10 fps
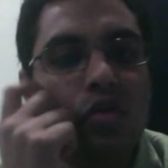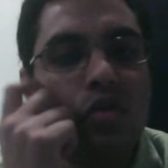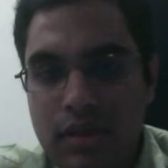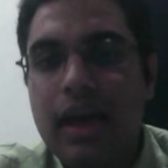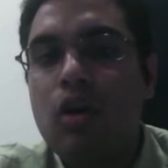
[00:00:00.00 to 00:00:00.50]

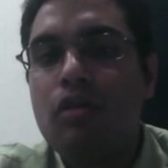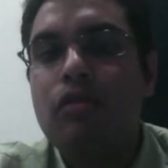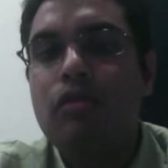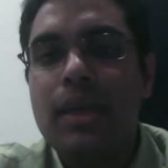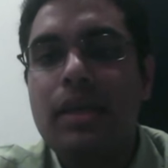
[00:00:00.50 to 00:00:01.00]
drag on
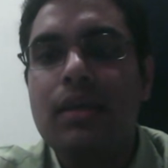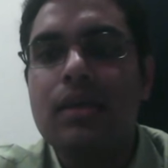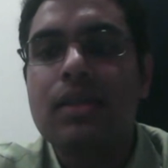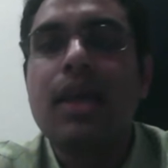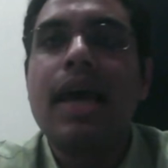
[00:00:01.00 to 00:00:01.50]
for many
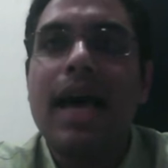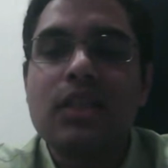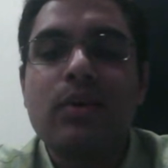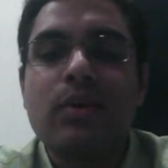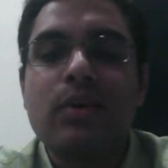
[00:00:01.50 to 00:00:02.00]
years, as
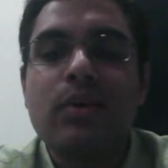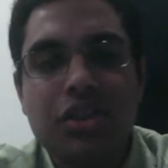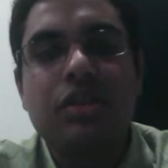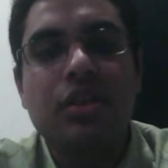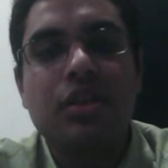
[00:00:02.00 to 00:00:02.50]
well as the
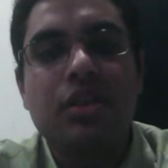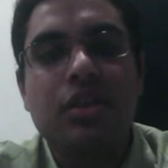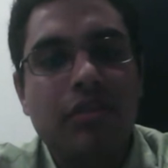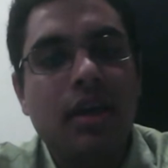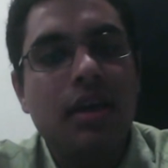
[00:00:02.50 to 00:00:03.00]
sheer number
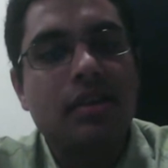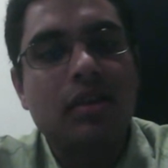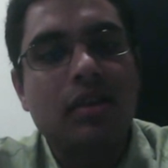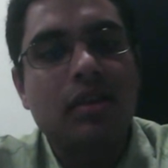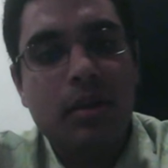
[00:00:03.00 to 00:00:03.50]
of cases
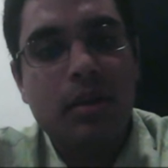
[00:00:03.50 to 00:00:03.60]
which have